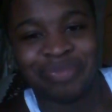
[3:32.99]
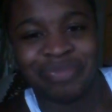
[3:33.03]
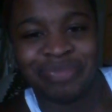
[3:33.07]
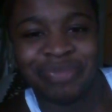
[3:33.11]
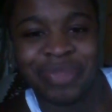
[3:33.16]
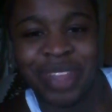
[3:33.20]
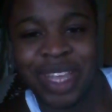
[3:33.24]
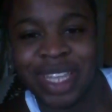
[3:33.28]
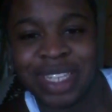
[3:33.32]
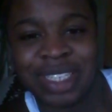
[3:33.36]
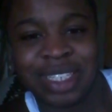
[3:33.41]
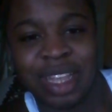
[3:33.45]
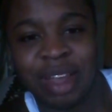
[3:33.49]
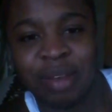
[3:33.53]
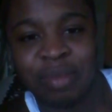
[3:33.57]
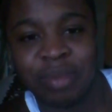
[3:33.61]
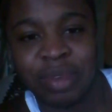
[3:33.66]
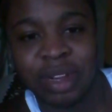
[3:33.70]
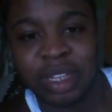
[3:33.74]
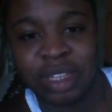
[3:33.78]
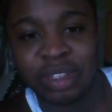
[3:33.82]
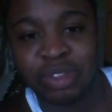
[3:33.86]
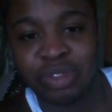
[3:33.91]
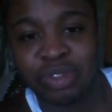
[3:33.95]
That's not
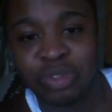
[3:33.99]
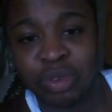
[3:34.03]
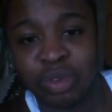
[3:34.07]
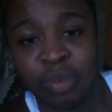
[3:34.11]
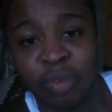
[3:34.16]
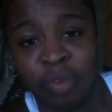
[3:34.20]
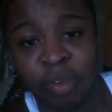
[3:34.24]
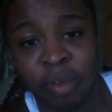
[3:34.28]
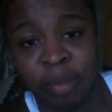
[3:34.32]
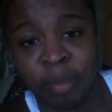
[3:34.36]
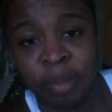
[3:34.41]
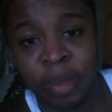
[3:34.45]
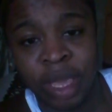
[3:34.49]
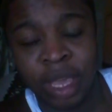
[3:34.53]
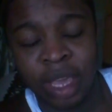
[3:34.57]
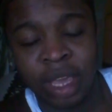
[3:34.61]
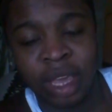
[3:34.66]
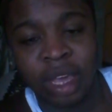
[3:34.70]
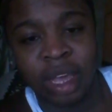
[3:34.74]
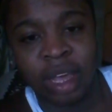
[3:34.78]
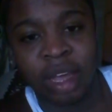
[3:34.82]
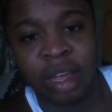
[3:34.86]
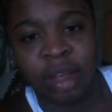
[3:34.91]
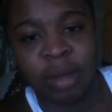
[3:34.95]
really true for
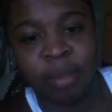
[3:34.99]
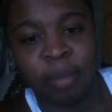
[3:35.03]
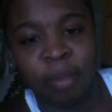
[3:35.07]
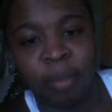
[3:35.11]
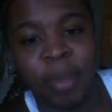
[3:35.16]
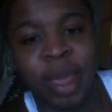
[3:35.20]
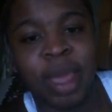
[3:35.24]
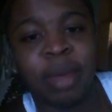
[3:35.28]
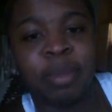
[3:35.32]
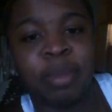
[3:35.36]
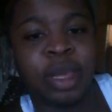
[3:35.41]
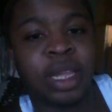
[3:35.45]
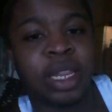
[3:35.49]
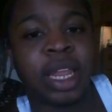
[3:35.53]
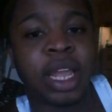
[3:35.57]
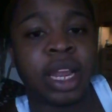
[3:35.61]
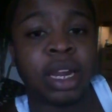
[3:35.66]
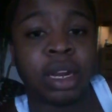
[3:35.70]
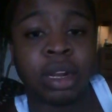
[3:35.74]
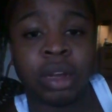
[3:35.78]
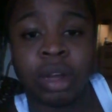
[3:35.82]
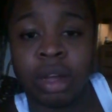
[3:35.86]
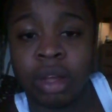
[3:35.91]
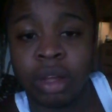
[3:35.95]
me. Maybe
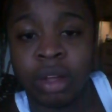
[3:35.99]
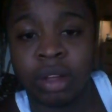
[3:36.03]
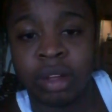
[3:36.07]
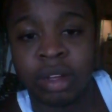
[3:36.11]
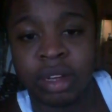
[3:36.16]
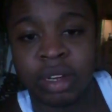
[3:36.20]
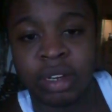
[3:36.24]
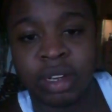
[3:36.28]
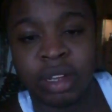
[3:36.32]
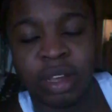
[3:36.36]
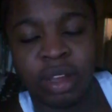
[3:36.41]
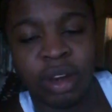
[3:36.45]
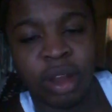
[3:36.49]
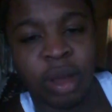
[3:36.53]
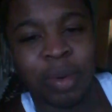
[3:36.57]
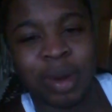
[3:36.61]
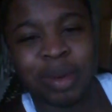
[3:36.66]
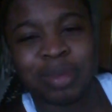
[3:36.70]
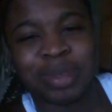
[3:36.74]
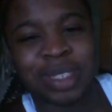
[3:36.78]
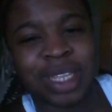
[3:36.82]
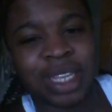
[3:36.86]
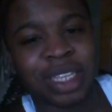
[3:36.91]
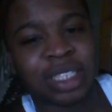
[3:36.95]
later on, you know
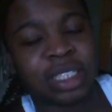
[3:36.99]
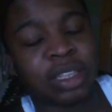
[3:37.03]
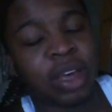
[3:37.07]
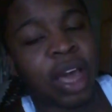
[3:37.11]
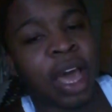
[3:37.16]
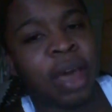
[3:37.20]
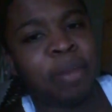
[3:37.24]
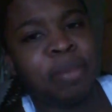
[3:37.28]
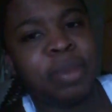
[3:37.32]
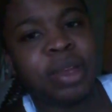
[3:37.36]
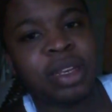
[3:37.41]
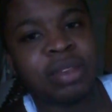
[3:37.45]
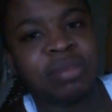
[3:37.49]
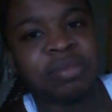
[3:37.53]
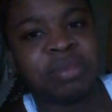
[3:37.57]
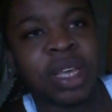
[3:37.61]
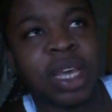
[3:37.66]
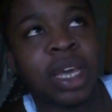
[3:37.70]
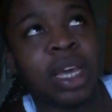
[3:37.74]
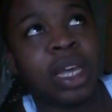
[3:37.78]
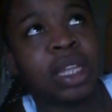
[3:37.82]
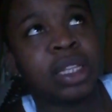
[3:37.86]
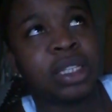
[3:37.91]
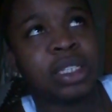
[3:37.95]
what I'm saying? So
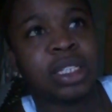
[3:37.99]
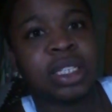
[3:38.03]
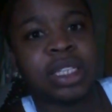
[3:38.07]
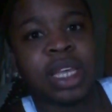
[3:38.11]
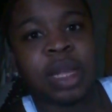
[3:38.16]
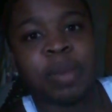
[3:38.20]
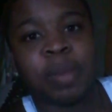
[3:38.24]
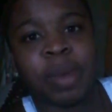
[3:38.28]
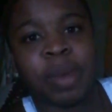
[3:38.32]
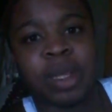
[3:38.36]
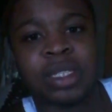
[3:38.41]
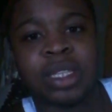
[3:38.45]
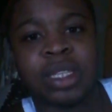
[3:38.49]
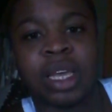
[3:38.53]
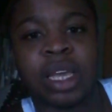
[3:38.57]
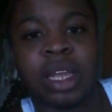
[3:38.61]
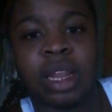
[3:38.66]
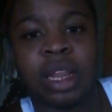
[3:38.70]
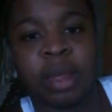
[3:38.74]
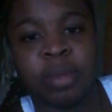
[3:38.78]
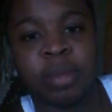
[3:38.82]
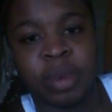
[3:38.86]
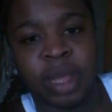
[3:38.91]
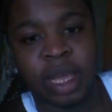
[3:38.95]
this is like my
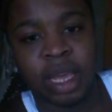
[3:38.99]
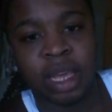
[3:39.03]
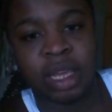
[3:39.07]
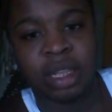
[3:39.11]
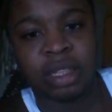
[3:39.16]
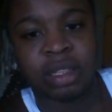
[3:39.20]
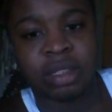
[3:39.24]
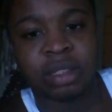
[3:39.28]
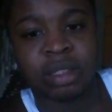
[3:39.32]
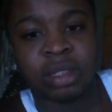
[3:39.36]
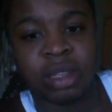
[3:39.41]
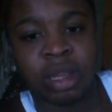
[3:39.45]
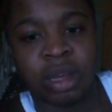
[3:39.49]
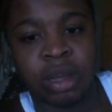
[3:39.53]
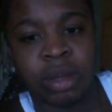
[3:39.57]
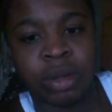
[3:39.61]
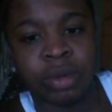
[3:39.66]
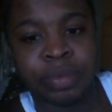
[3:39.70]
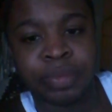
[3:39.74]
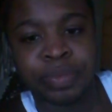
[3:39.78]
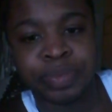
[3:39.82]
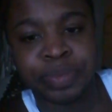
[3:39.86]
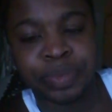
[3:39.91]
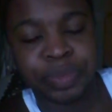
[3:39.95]
second update,
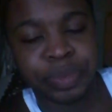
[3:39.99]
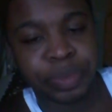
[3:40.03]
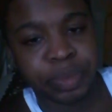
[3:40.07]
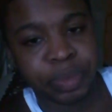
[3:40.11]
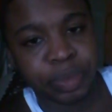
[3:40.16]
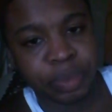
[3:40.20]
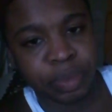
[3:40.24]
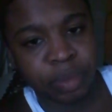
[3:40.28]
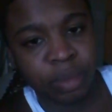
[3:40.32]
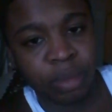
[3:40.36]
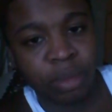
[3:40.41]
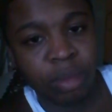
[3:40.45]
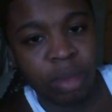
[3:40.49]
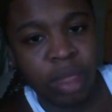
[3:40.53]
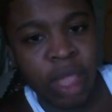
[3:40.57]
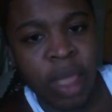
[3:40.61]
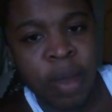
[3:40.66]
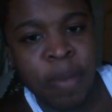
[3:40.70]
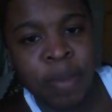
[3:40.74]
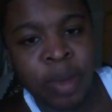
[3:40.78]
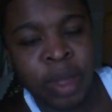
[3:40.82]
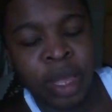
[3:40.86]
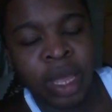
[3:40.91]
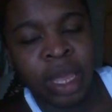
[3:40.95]
so,
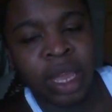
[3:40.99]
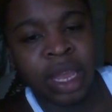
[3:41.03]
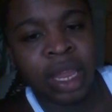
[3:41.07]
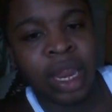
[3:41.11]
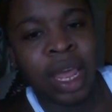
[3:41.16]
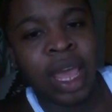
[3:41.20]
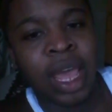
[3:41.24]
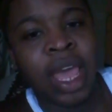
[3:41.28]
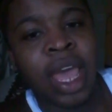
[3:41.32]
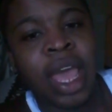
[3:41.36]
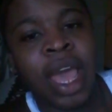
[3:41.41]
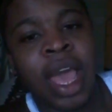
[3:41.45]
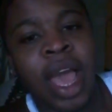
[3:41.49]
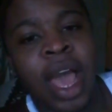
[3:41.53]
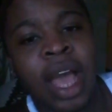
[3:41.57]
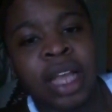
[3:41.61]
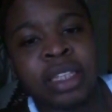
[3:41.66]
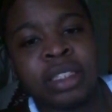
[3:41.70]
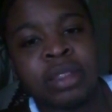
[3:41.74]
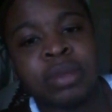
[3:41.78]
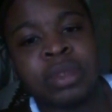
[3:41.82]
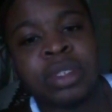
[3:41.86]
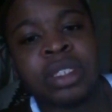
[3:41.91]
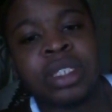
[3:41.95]
but I
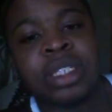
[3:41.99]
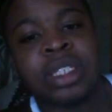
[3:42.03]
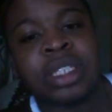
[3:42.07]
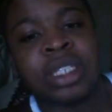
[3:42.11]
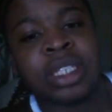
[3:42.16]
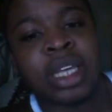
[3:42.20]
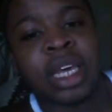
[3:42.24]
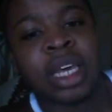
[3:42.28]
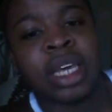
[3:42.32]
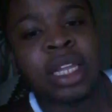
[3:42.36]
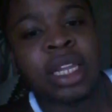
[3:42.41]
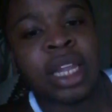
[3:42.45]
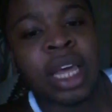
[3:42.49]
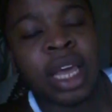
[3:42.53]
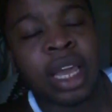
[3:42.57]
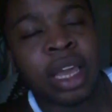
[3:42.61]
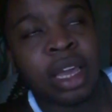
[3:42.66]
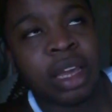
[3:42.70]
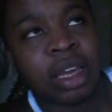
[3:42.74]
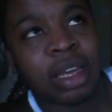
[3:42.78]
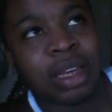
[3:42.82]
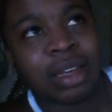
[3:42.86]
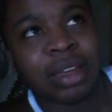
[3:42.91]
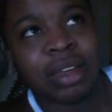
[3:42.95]
just wanted to say,
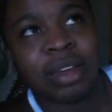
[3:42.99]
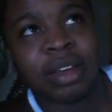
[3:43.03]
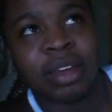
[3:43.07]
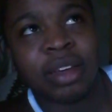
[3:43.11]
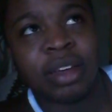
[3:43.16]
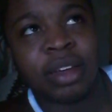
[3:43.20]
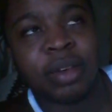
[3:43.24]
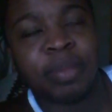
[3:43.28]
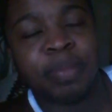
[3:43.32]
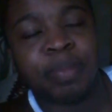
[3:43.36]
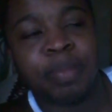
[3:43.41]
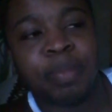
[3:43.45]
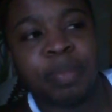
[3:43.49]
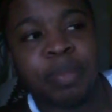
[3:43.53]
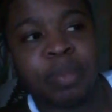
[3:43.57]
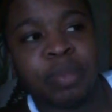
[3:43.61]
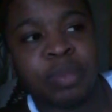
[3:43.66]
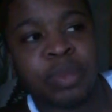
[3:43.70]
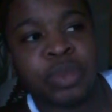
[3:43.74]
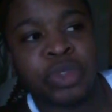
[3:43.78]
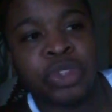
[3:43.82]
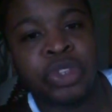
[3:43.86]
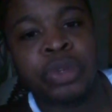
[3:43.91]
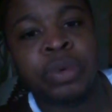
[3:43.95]
like,
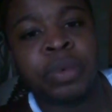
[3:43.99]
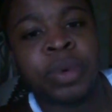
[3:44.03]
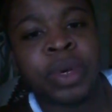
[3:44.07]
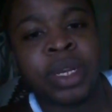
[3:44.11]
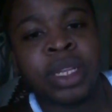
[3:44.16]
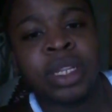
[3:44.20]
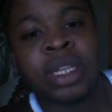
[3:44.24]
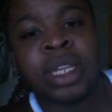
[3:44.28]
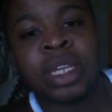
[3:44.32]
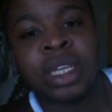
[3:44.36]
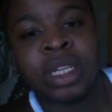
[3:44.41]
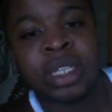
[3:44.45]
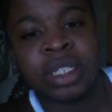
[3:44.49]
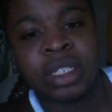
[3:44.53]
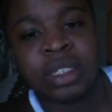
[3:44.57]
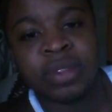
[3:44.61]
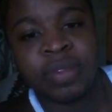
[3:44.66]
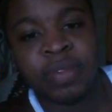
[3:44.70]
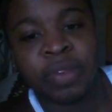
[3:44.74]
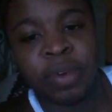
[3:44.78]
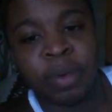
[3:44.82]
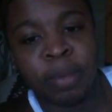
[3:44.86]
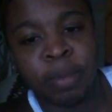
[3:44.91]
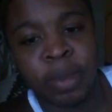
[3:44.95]
doing this
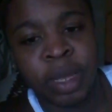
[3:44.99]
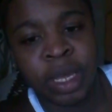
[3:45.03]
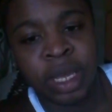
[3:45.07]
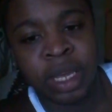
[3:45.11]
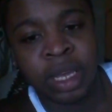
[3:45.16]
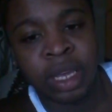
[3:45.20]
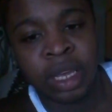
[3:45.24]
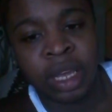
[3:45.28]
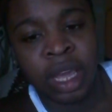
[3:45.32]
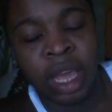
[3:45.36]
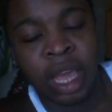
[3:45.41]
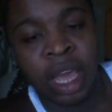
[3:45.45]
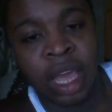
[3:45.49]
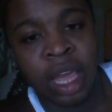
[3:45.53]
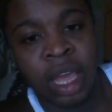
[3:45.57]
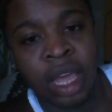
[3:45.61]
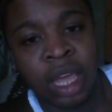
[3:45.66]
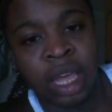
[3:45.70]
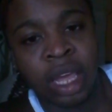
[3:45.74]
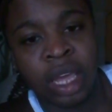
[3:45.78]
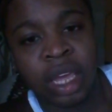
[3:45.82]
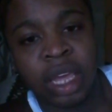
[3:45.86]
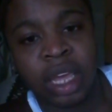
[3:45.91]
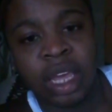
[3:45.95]
for me
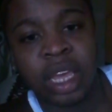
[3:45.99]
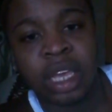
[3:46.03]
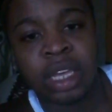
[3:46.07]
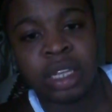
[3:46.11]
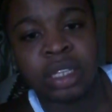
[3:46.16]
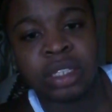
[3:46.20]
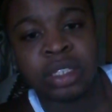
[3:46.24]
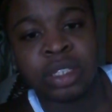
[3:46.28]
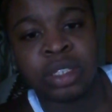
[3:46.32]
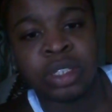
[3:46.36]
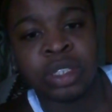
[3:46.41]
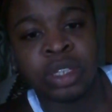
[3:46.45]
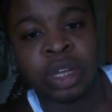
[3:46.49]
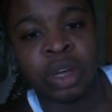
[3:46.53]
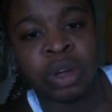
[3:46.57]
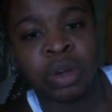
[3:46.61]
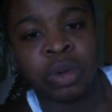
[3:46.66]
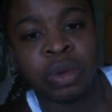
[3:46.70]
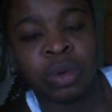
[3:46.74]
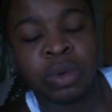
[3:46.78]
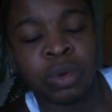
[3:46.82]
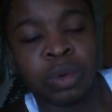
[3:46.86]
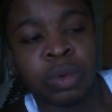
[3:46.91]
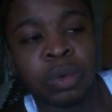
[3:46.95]
is
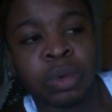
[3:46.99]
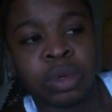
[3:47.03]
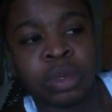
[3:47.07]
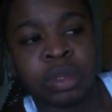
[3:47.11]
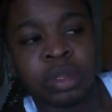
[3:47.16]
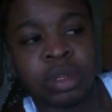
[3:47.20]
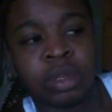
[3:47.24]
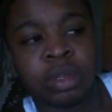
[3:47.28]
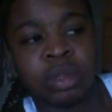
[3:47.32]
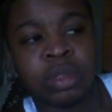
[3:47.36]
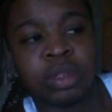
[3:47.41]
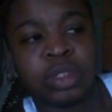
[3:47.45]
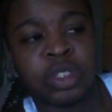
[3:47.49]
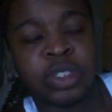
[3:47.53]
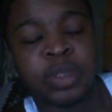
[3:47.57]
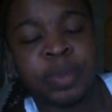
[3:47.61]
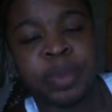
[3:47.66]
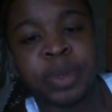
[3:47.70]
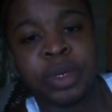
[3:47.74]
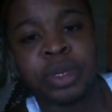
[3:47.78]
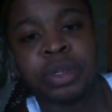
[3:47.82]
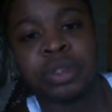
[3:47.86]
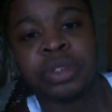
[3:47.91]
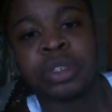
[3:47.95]
so
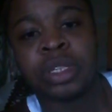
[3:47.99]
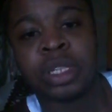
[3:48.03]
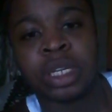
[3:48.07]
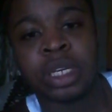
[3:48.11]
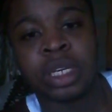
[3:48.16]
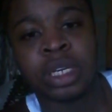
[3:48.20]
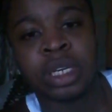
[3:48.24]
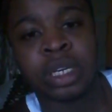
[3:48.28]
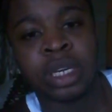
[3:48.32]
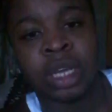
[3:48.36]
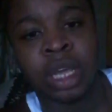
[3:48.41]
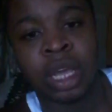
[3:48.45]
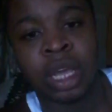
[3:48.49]
spiritually,